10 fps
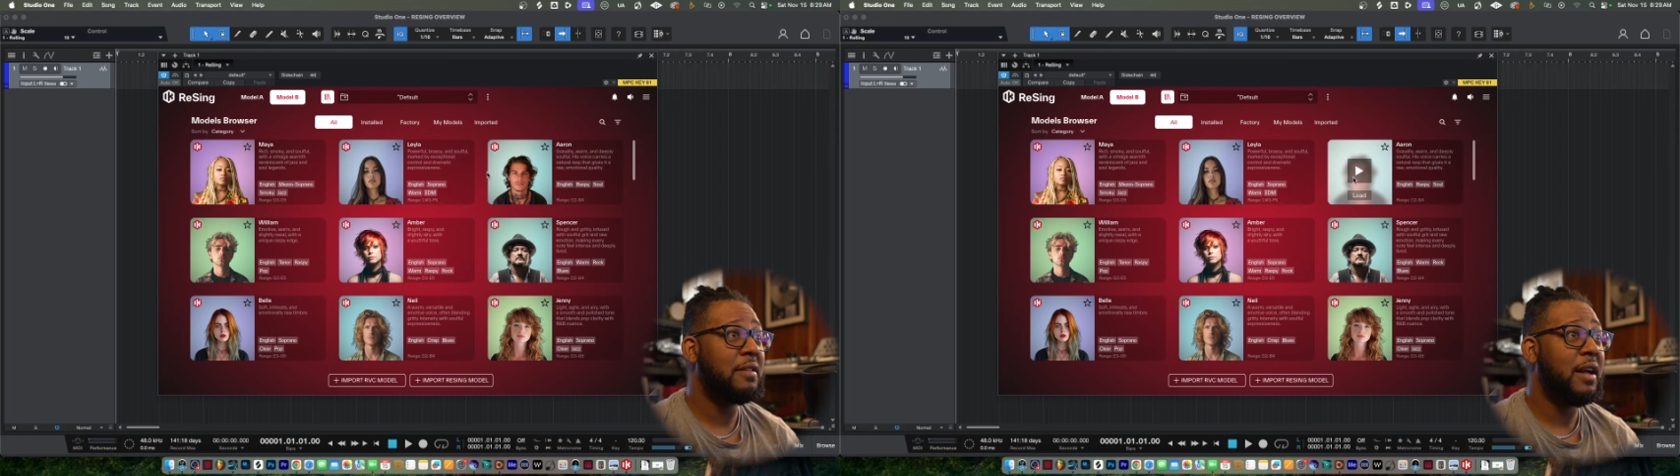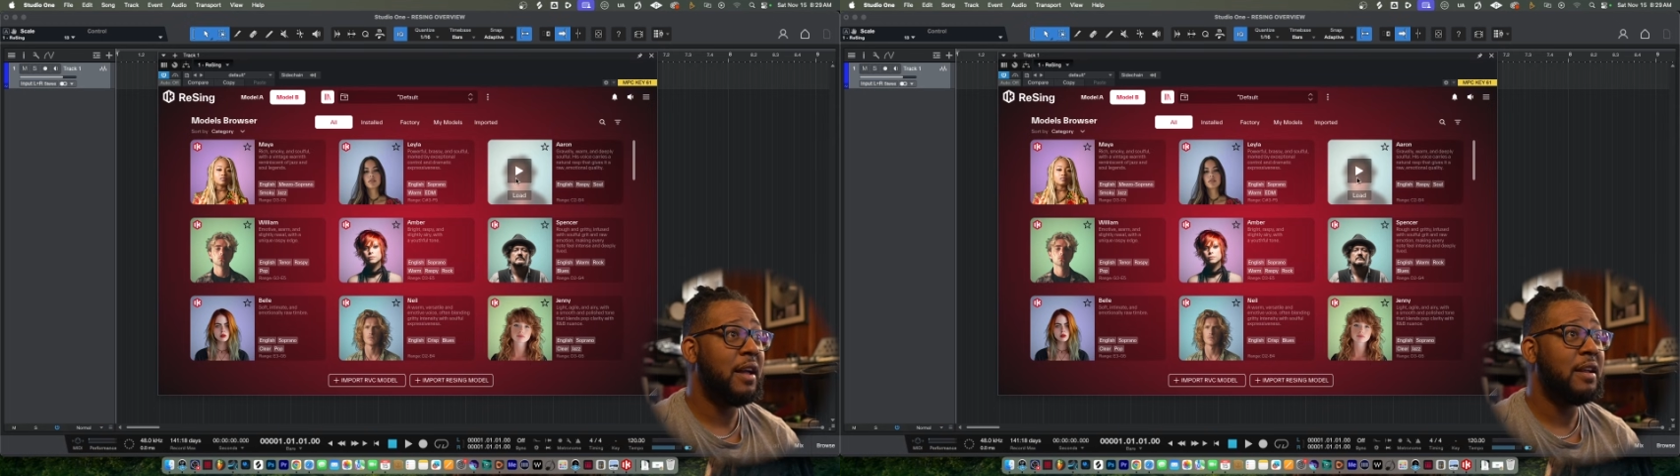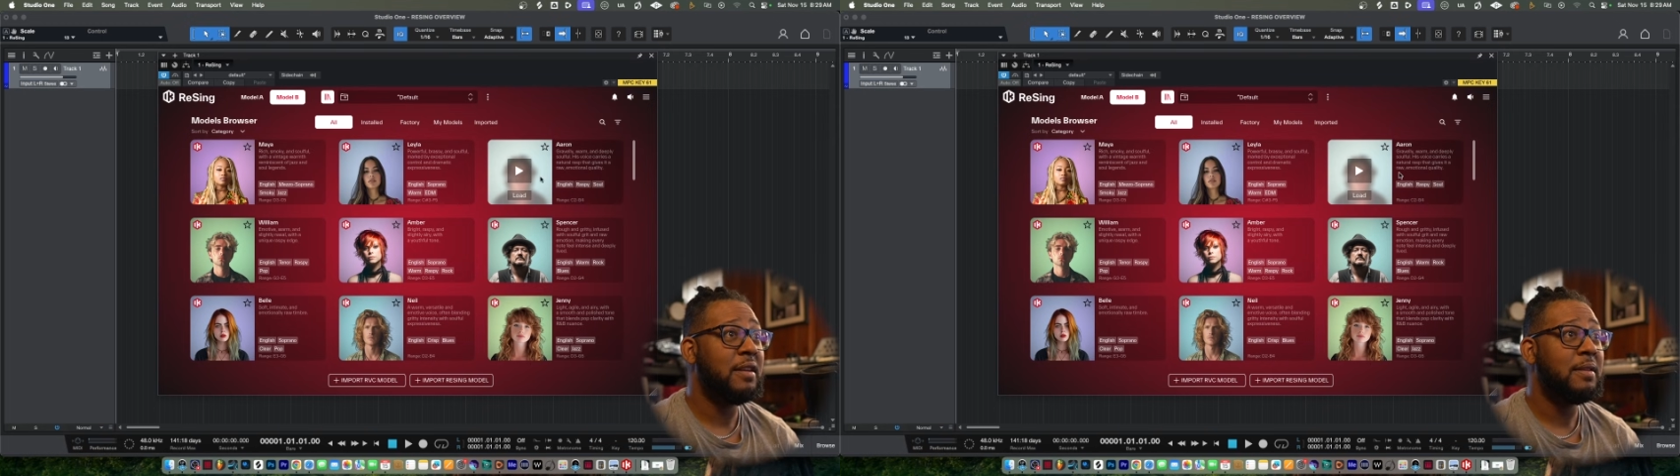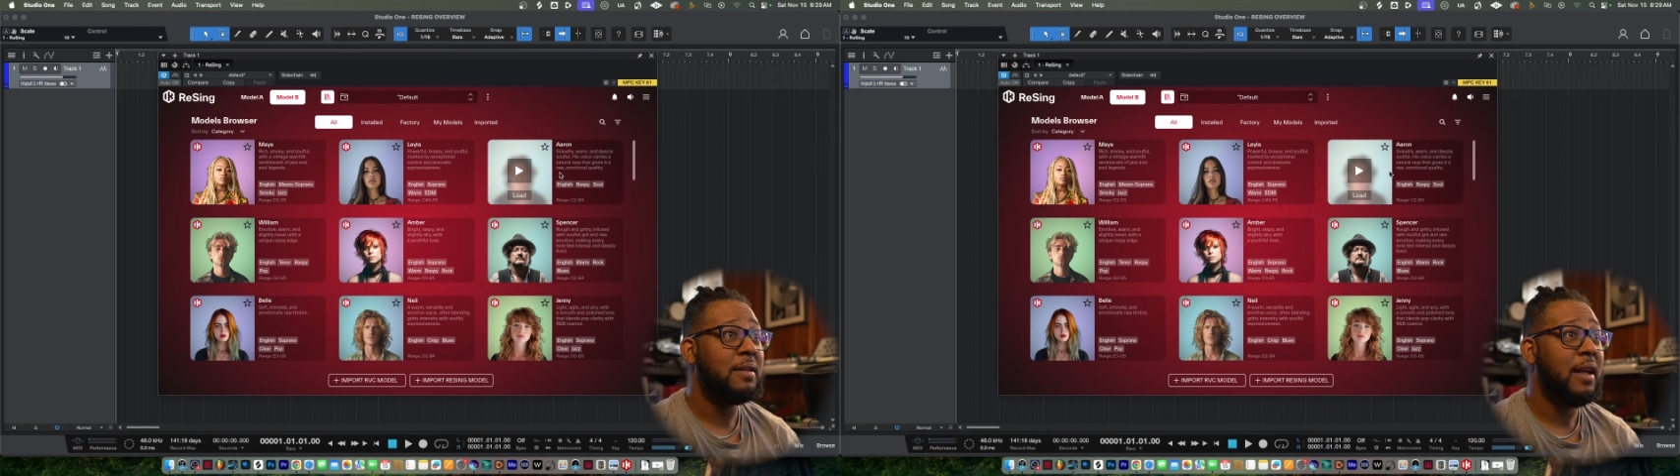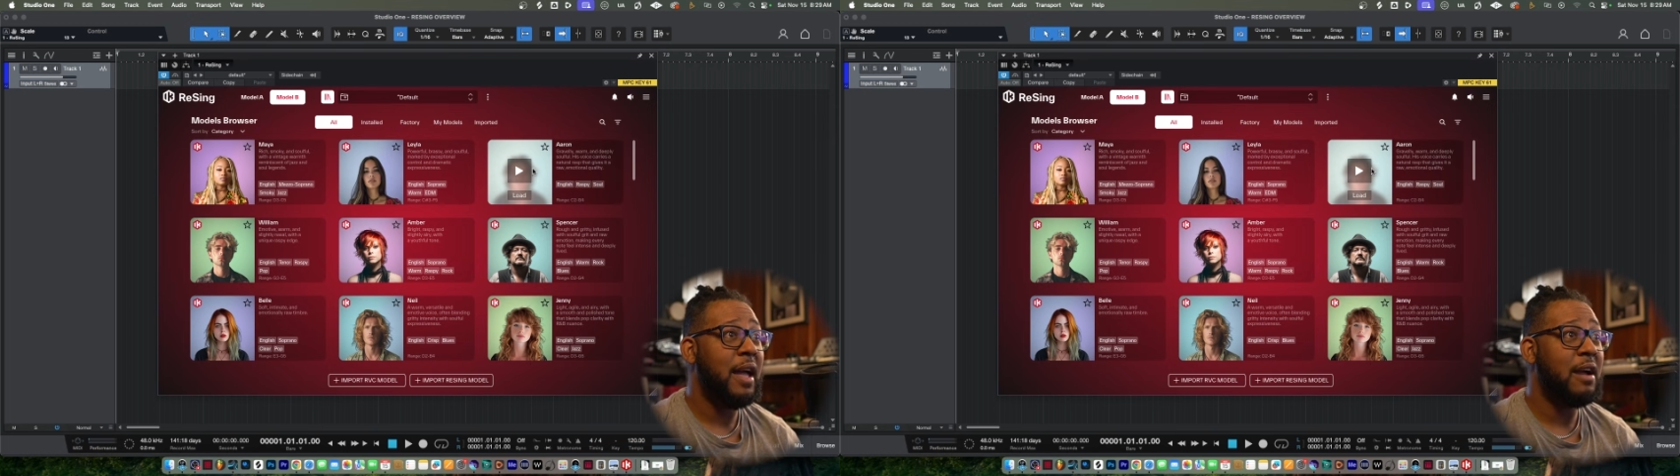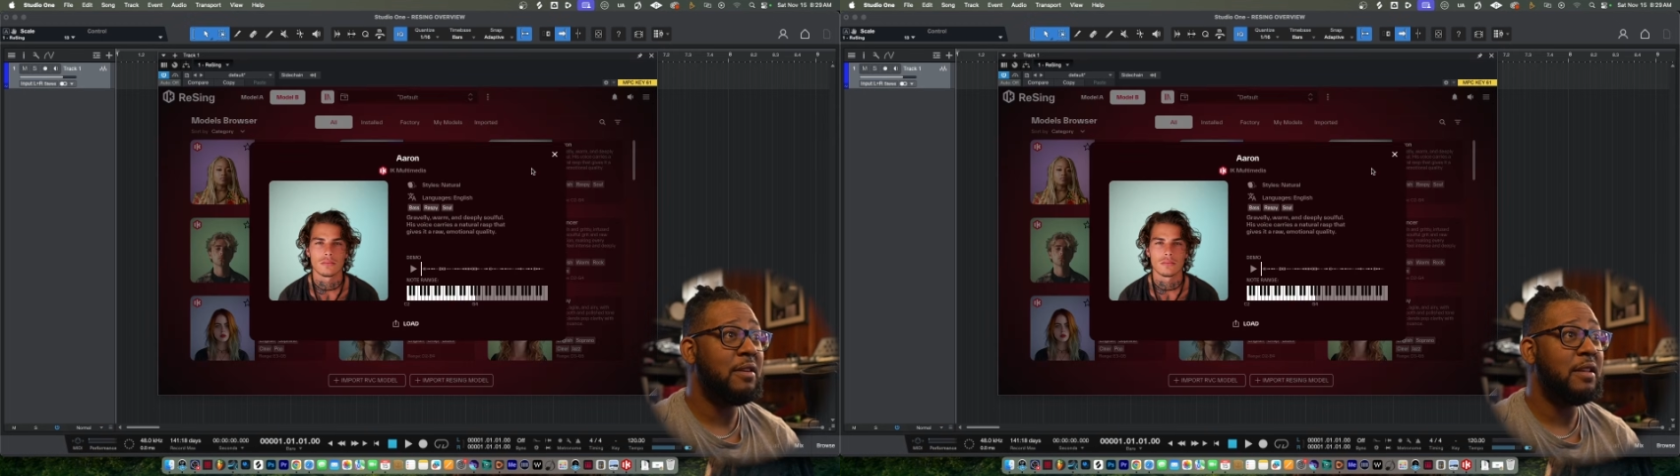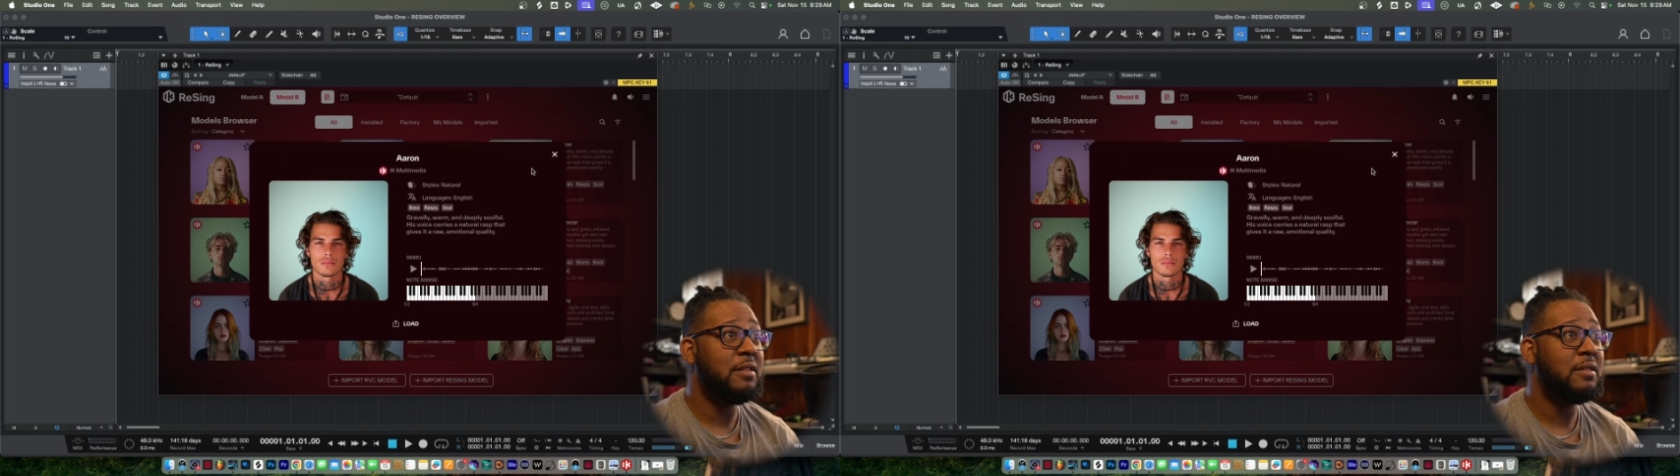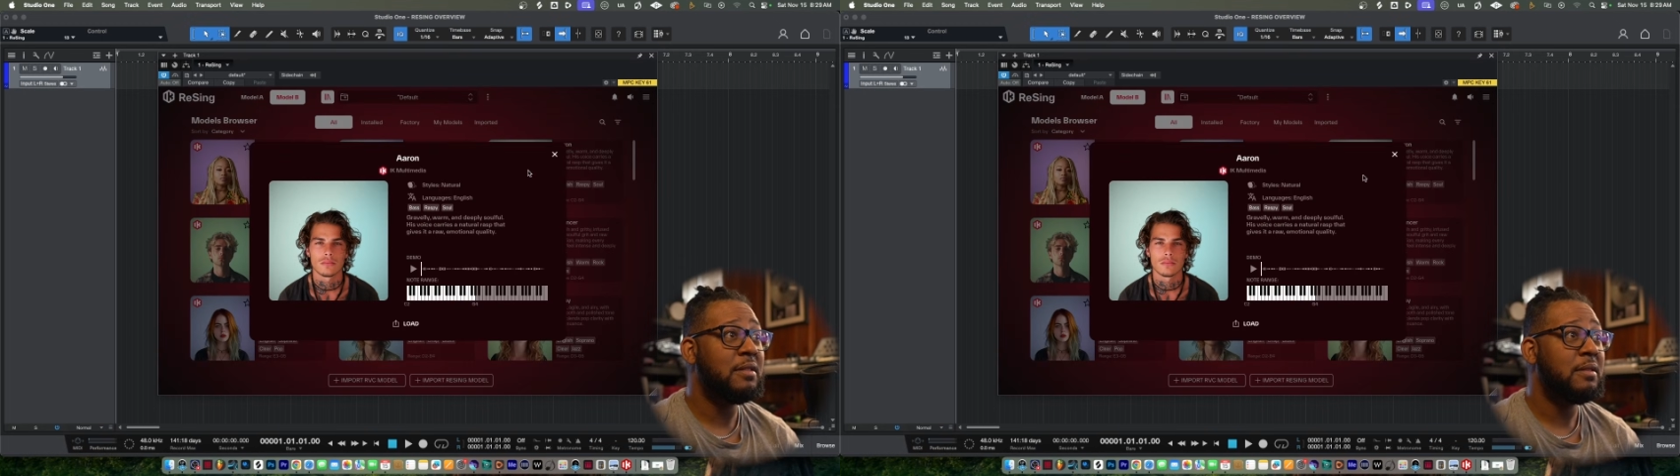like Aaron,